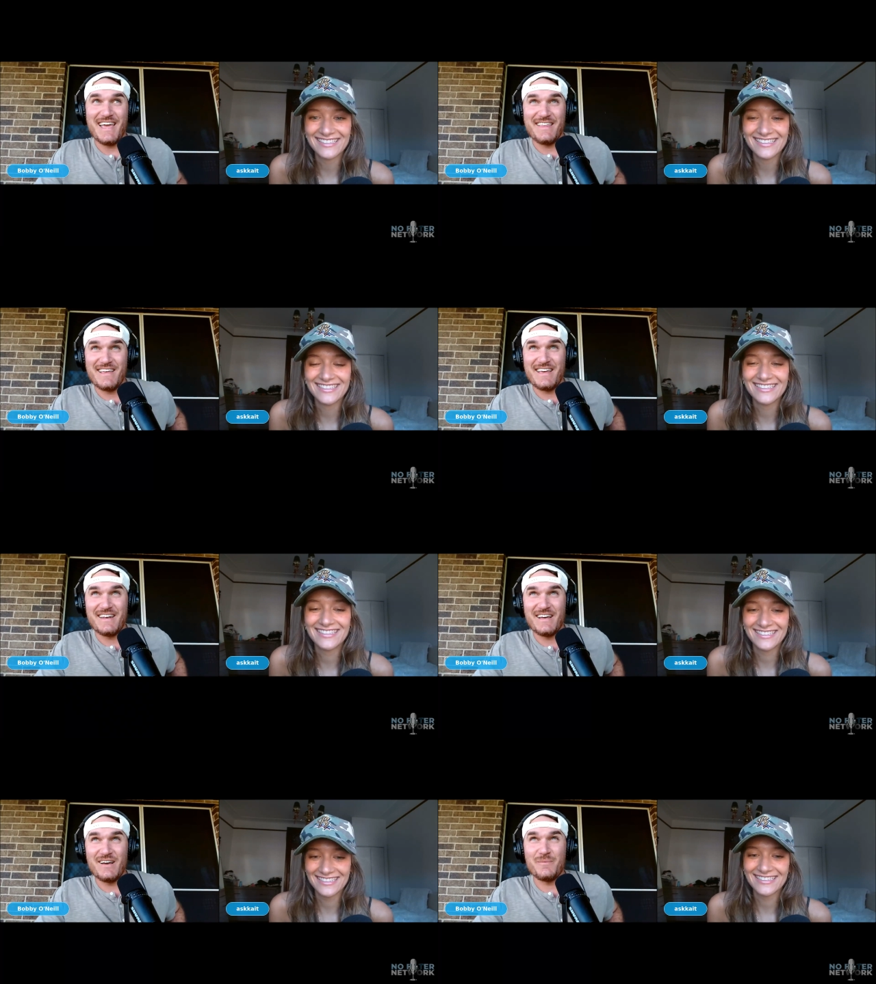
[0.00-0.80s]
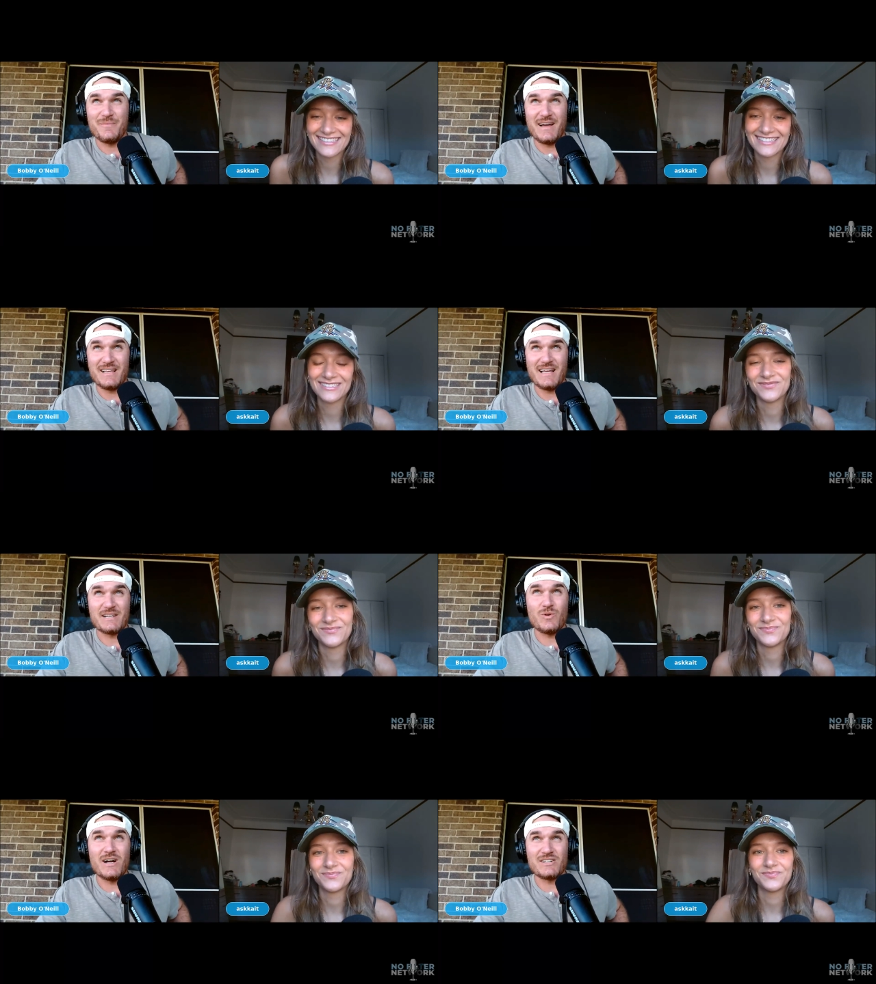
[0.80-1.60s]
Speaker 1: And then um, I
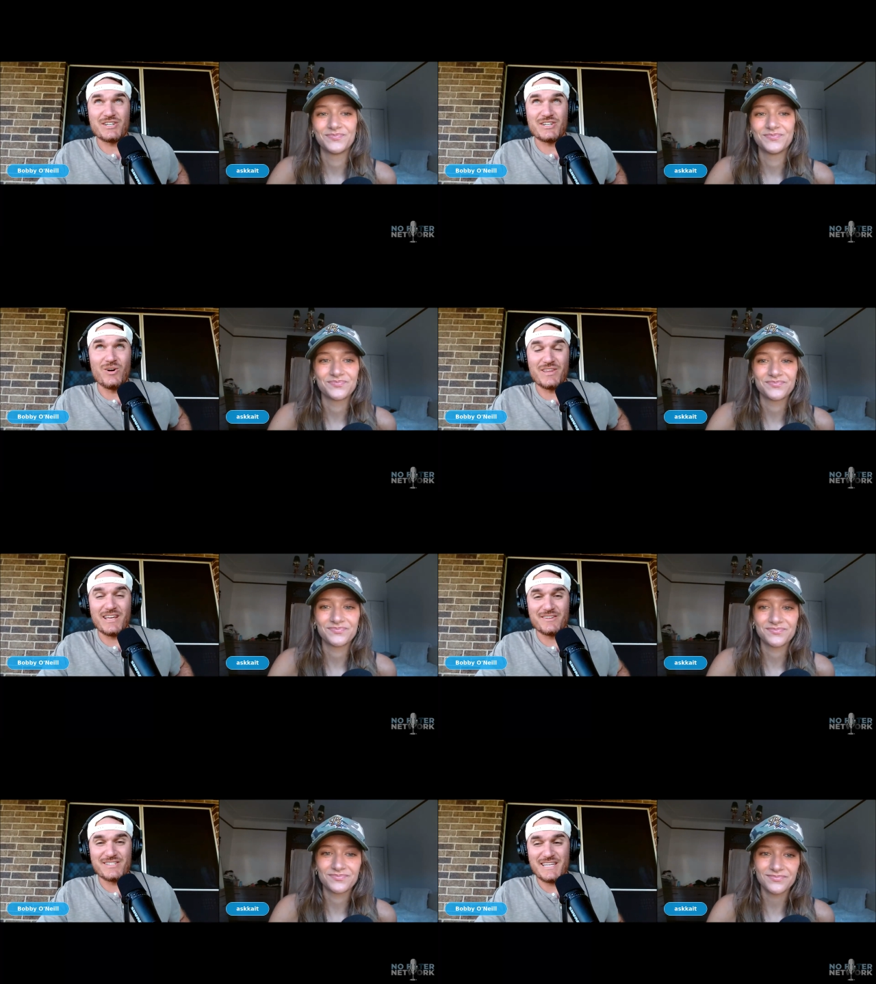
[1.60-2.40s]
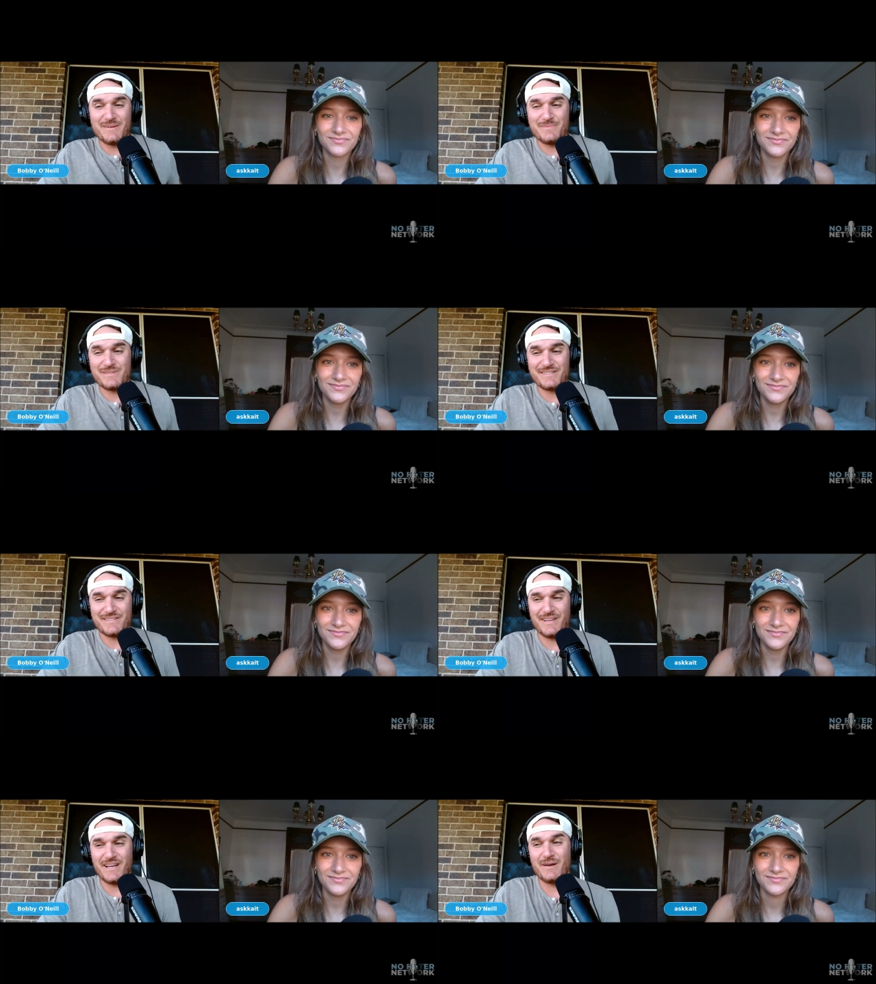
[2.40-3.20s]
liked watching all the other teams
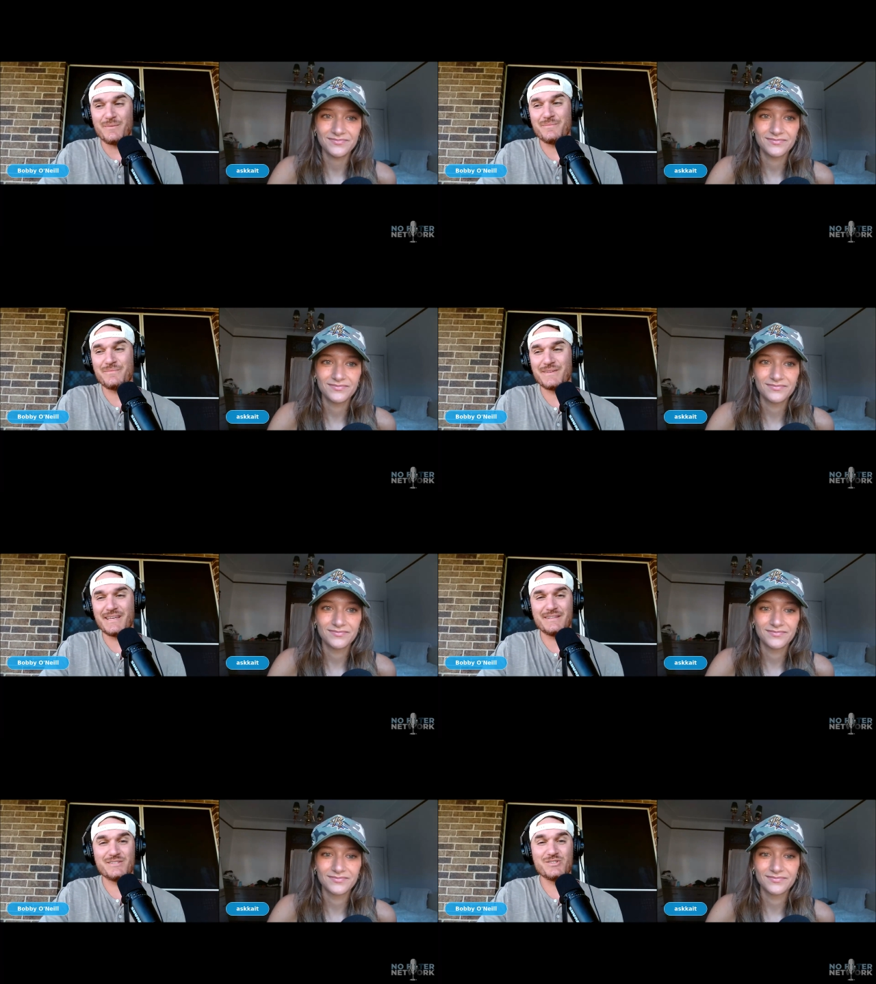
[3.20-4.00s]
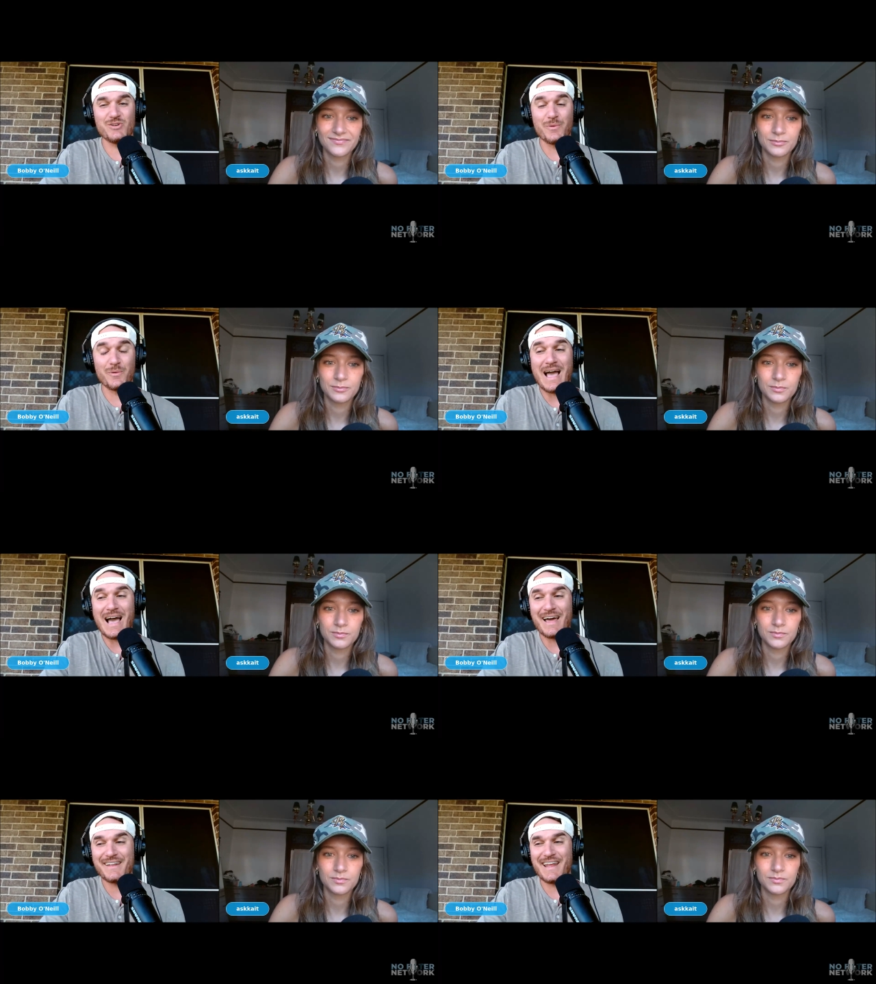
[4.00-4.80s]
um, get super
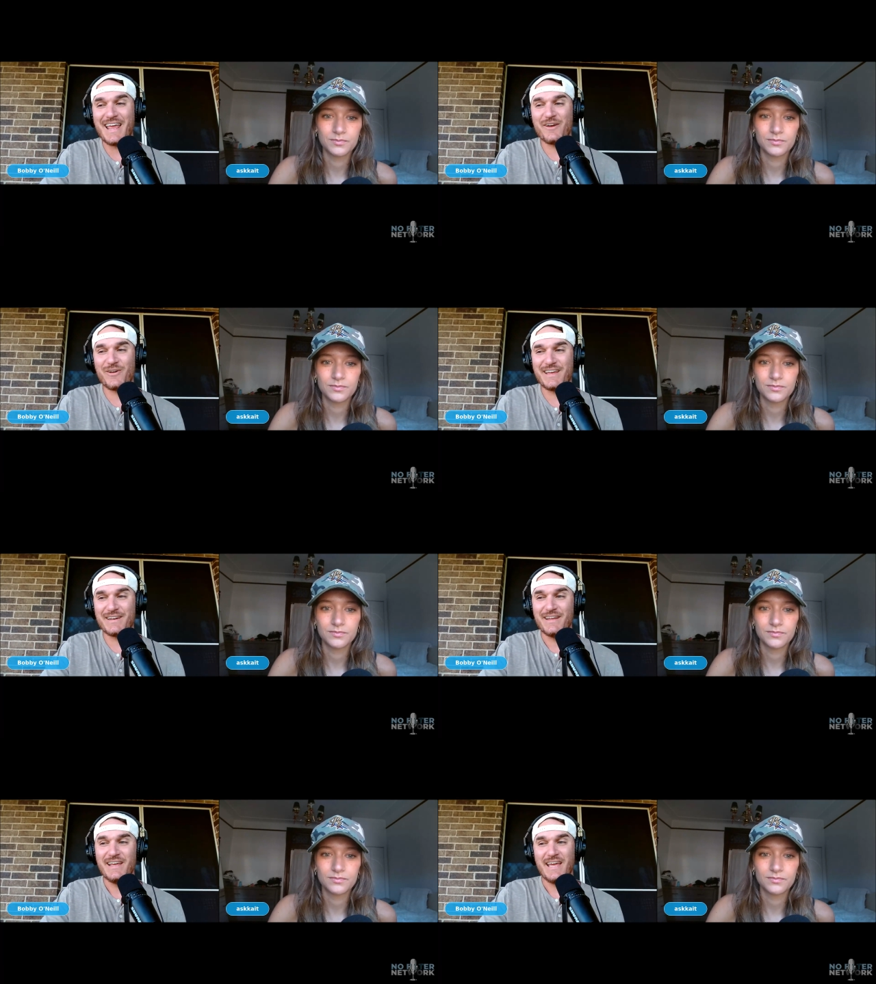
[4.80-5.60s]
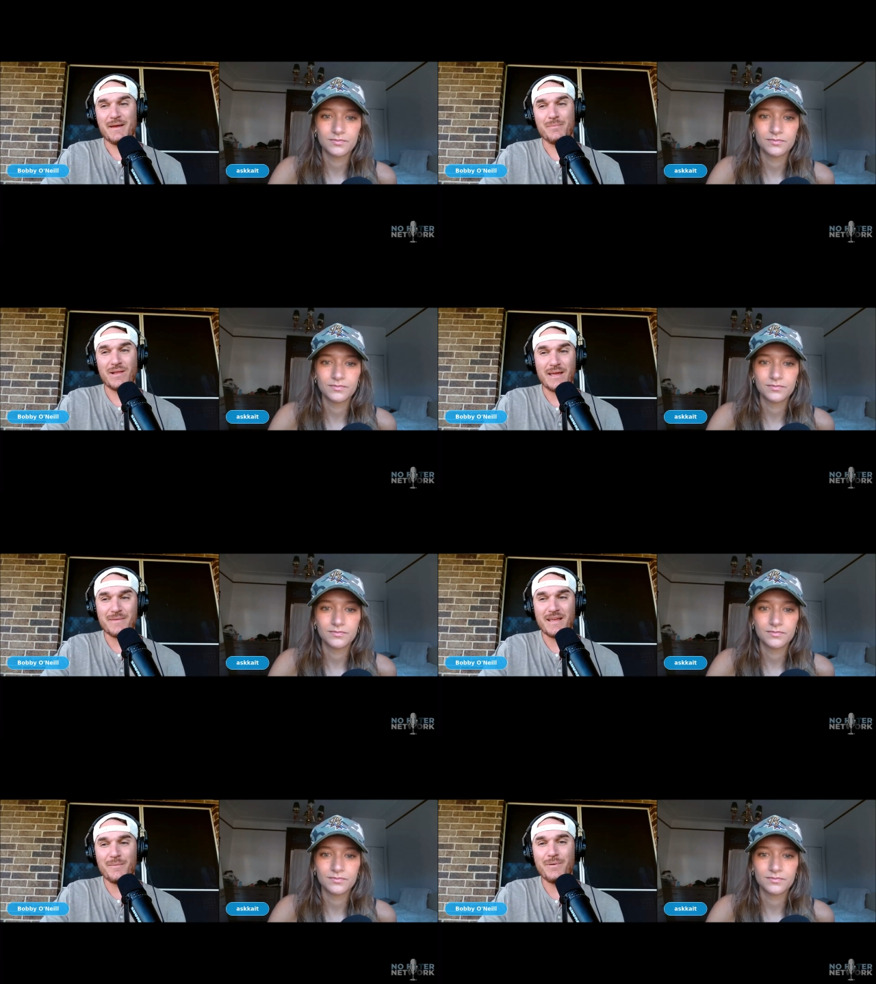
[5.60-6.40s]
mad and angry and and
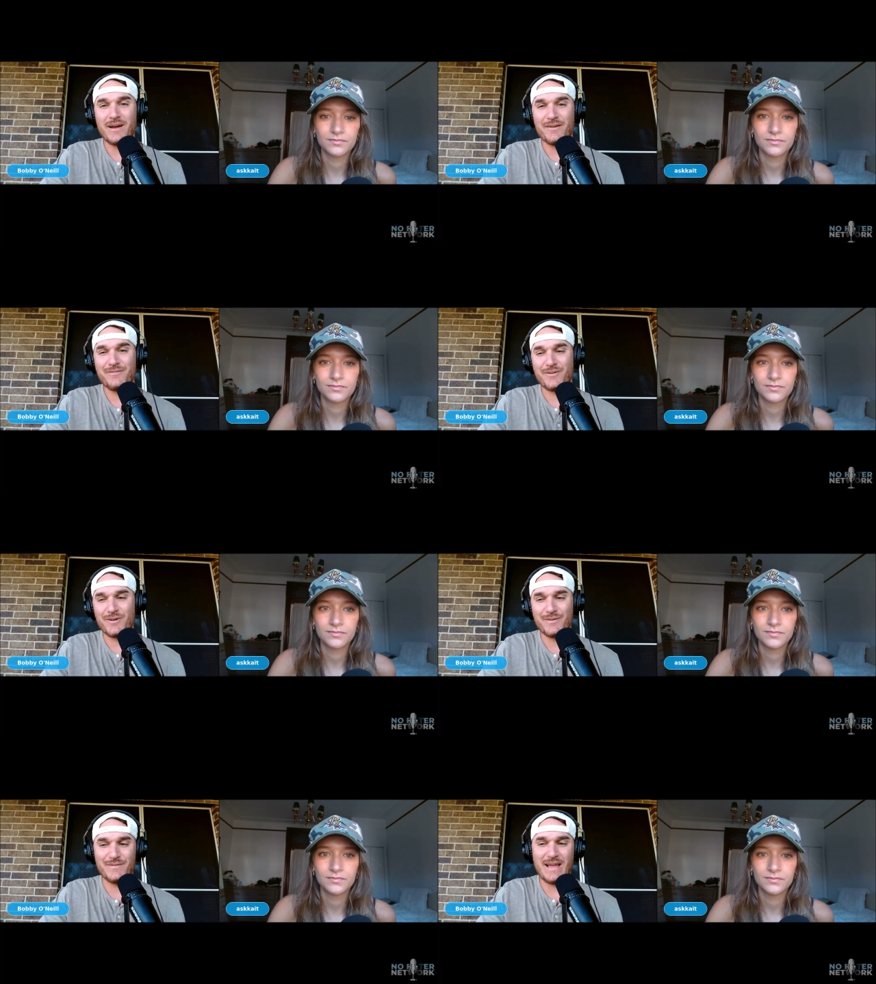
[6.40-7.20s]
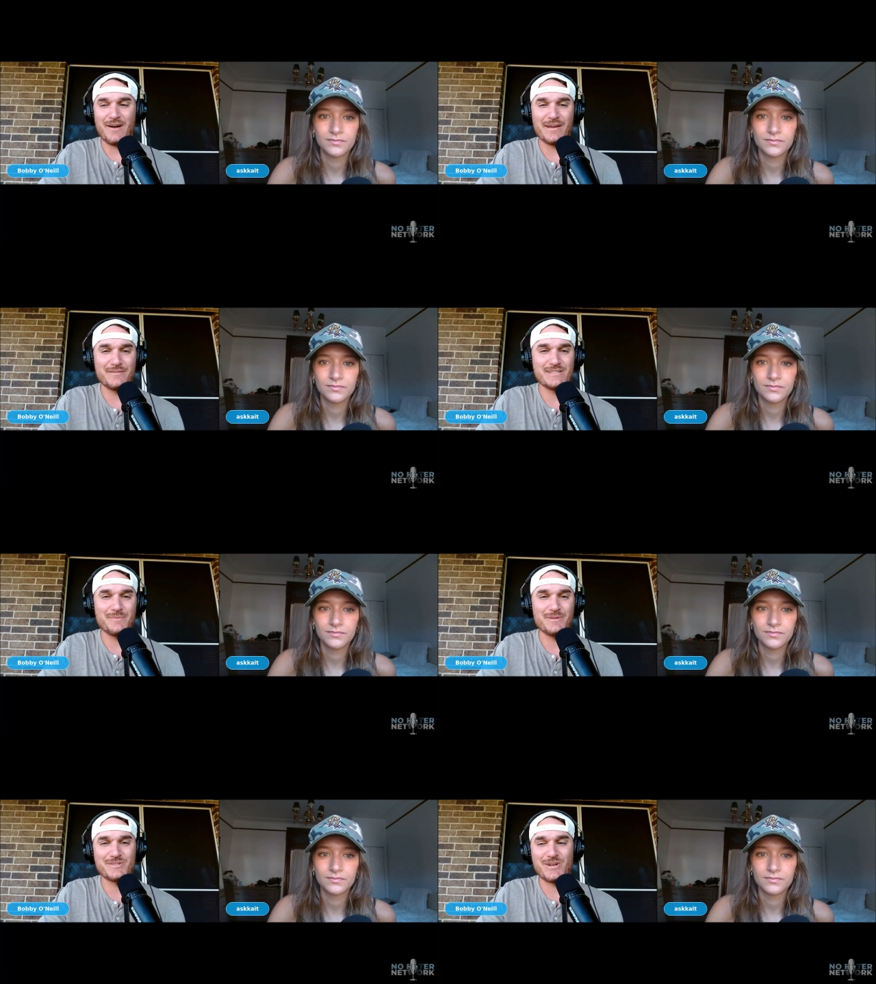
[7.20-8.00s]
blame the umpire for how I was
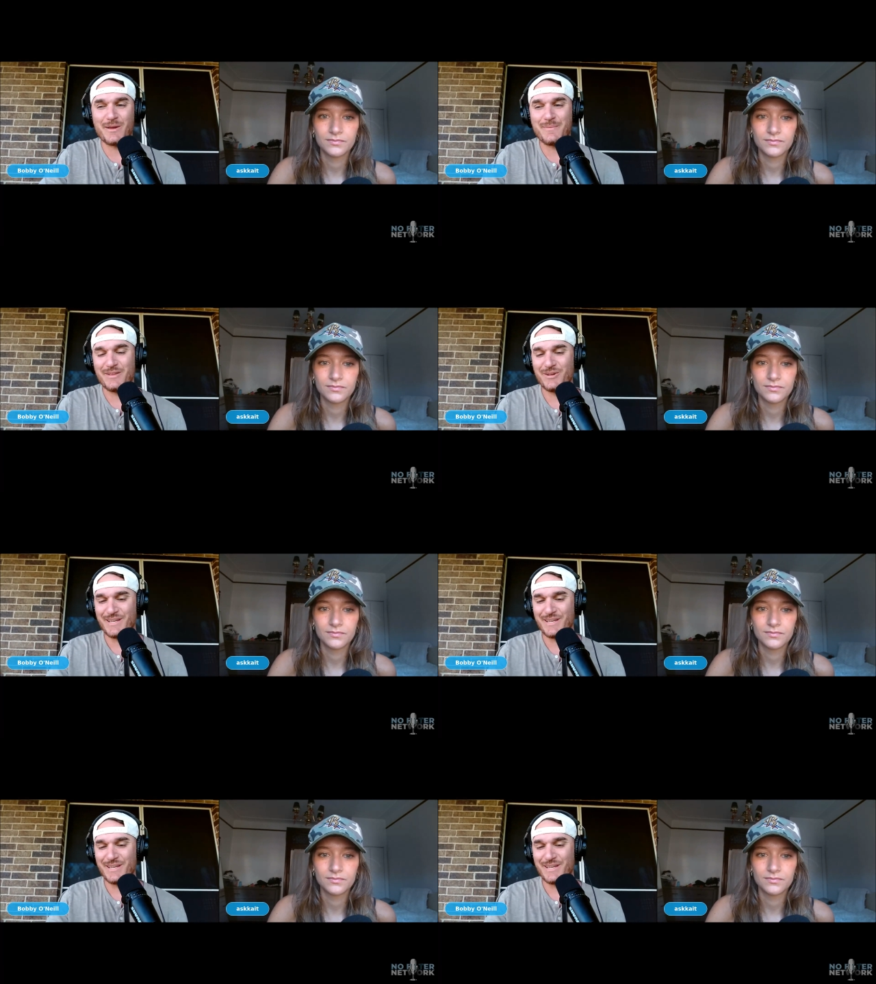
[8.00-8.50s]
able to strike him out